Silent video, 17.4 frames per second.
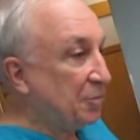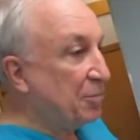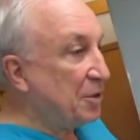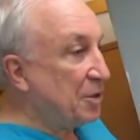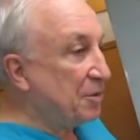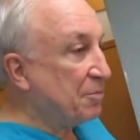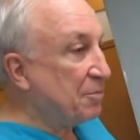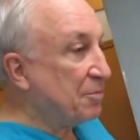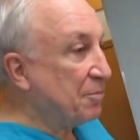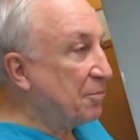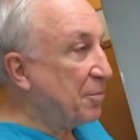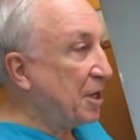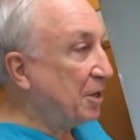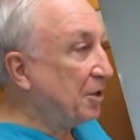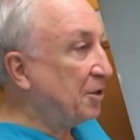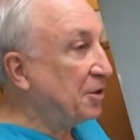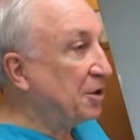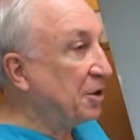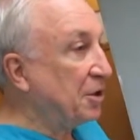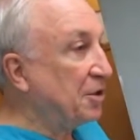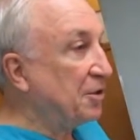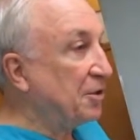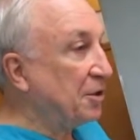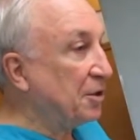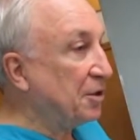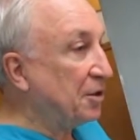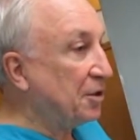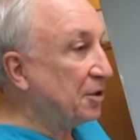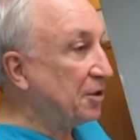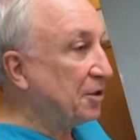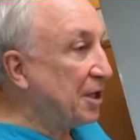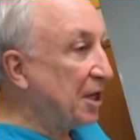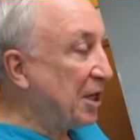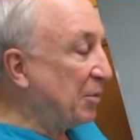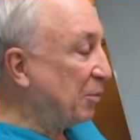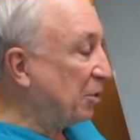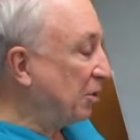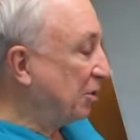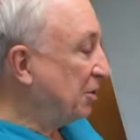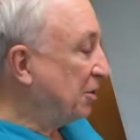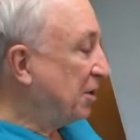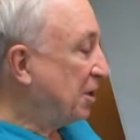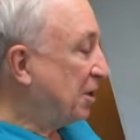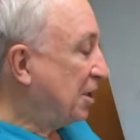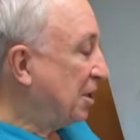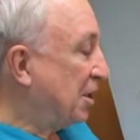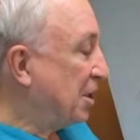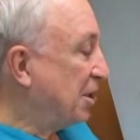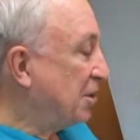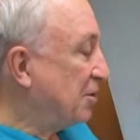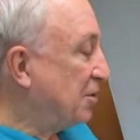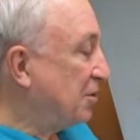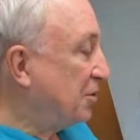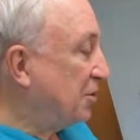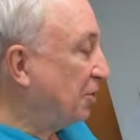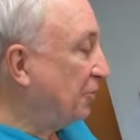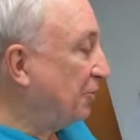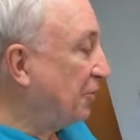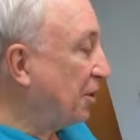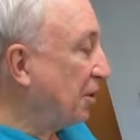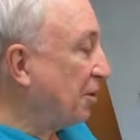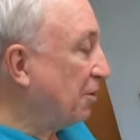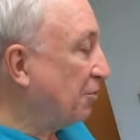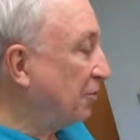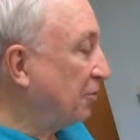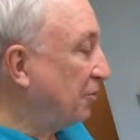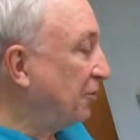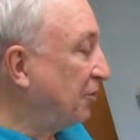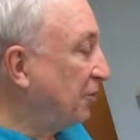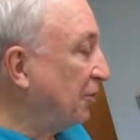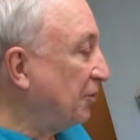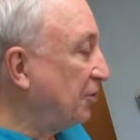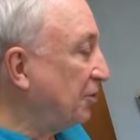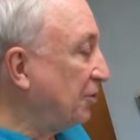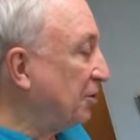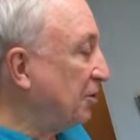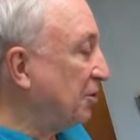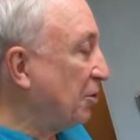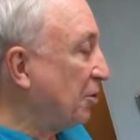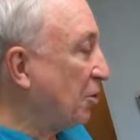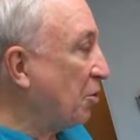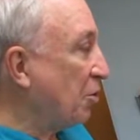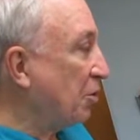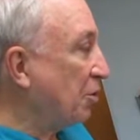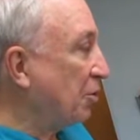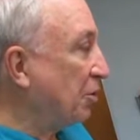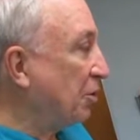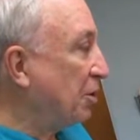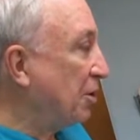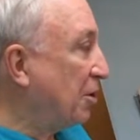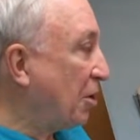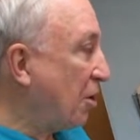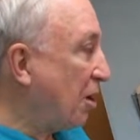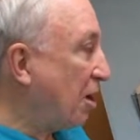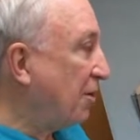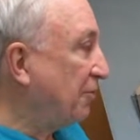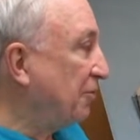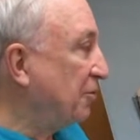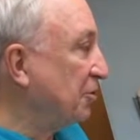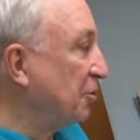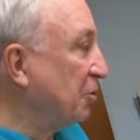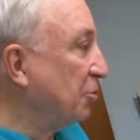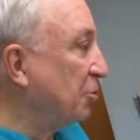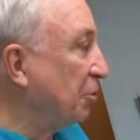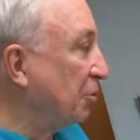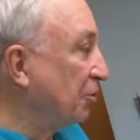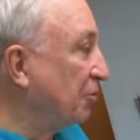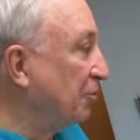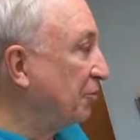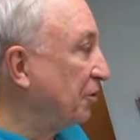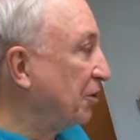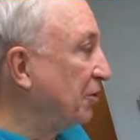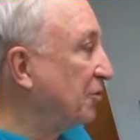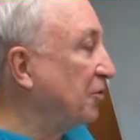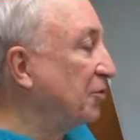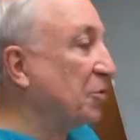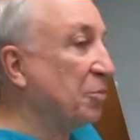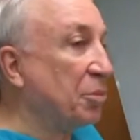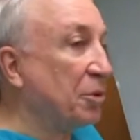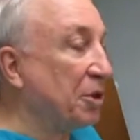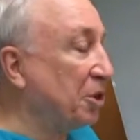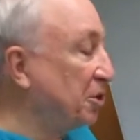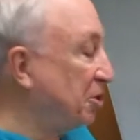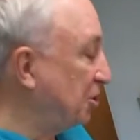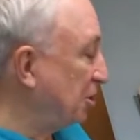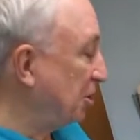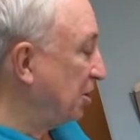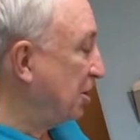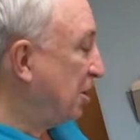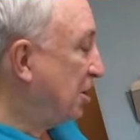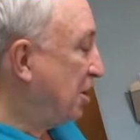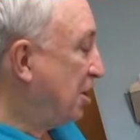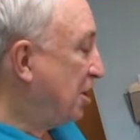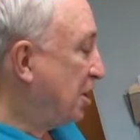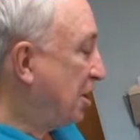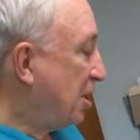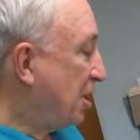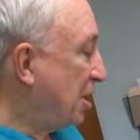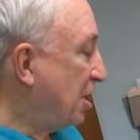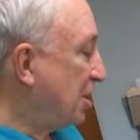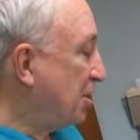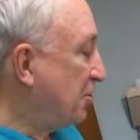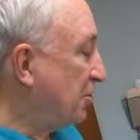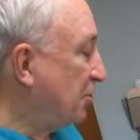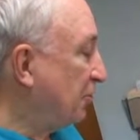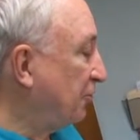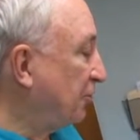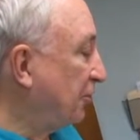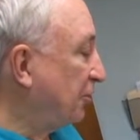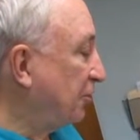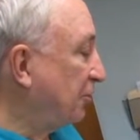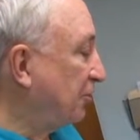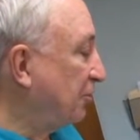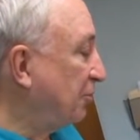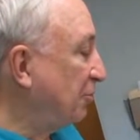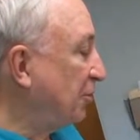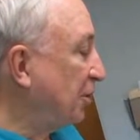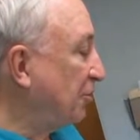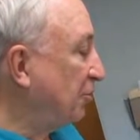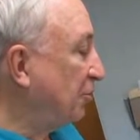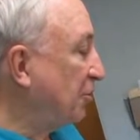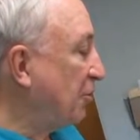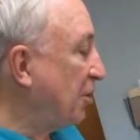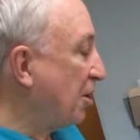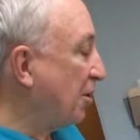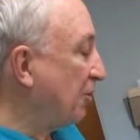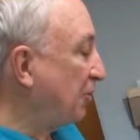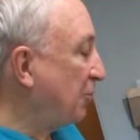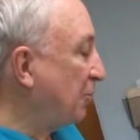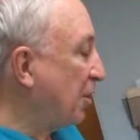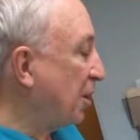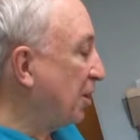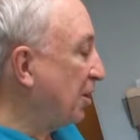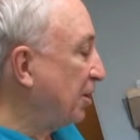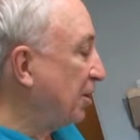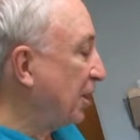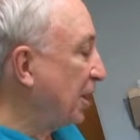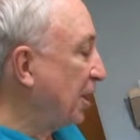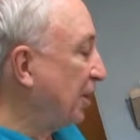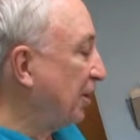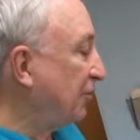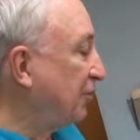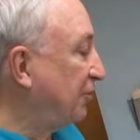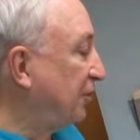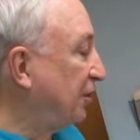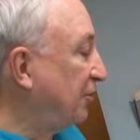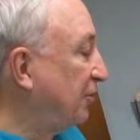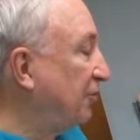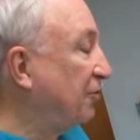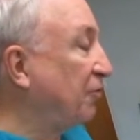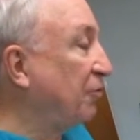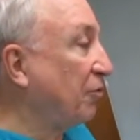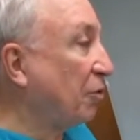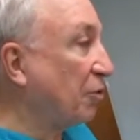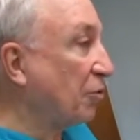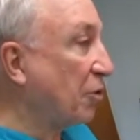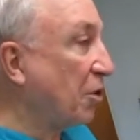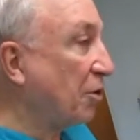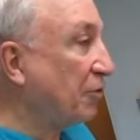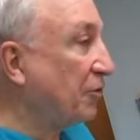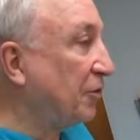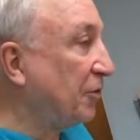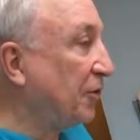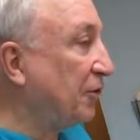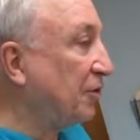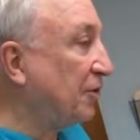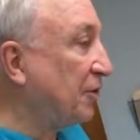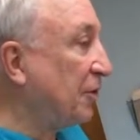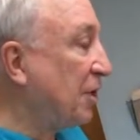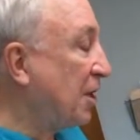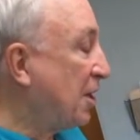embedded in the enamel, and those are resistant or often impervious to bleaching. And those are sometimes caused by excess fluorosis